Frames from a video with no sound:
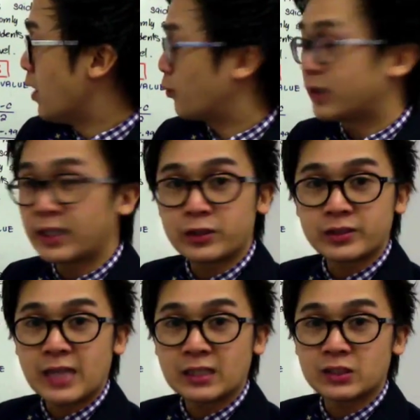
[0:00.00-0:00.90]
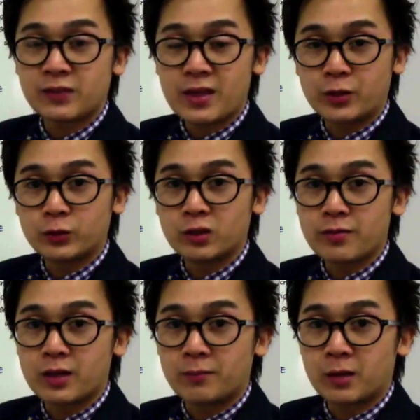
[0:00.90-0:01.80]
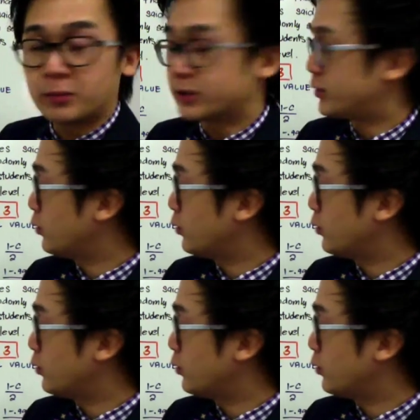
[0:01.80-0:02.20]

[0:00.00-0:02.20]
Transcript: we need to satisfy the rule of thumb number 2,